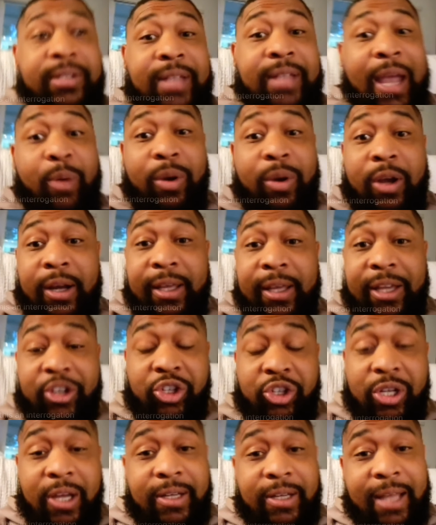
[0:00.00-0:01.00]
they were going to get
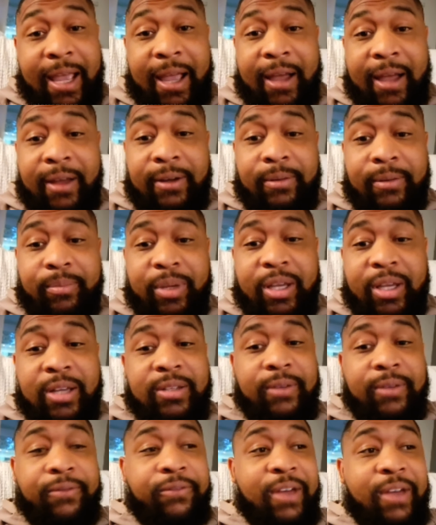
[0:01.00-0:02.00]
shut down because
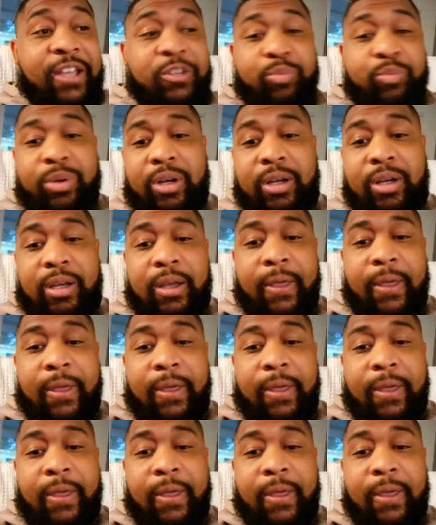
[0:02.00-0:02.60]
of Facebook.